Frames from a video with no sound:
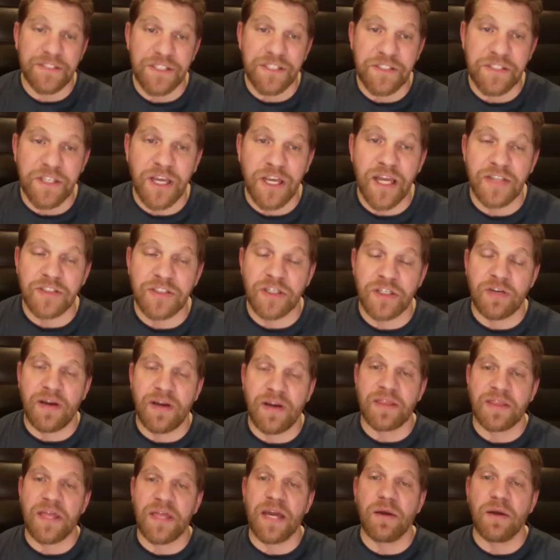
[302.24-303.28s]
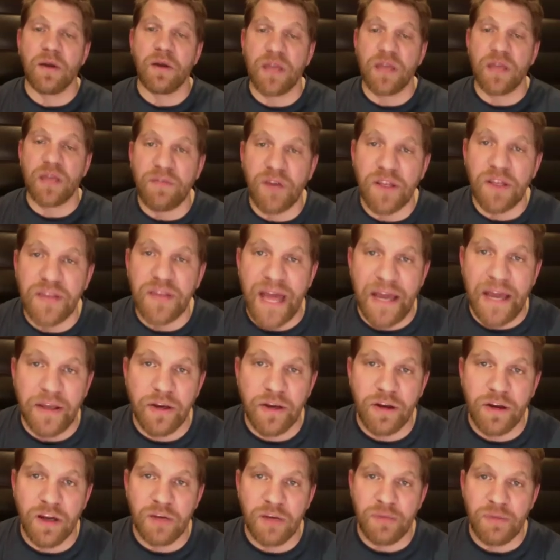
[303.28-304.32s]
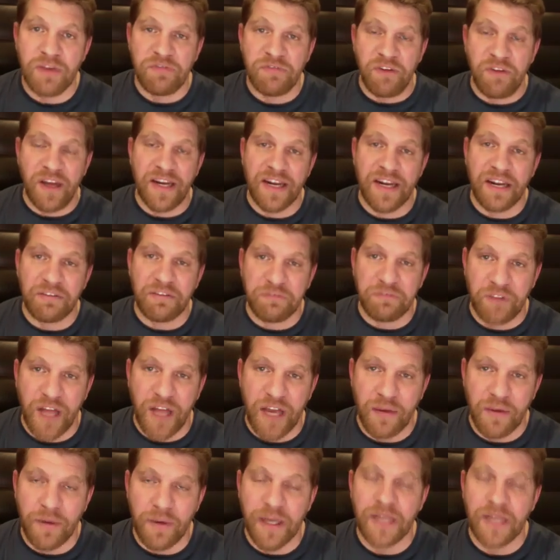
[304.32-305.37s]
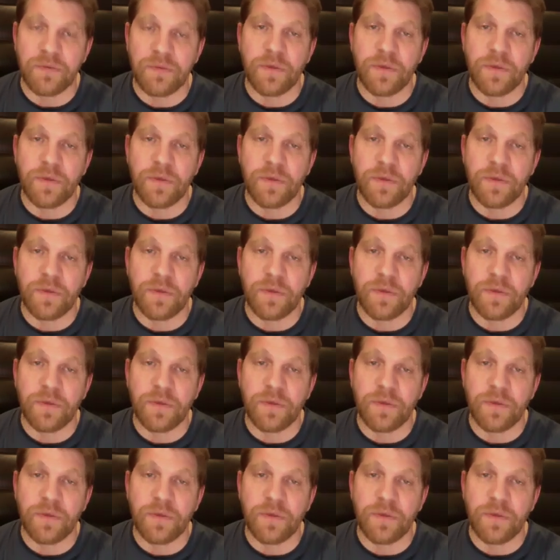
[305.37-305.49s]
It's a great thing. Given that you're going to be fighting at flyweight,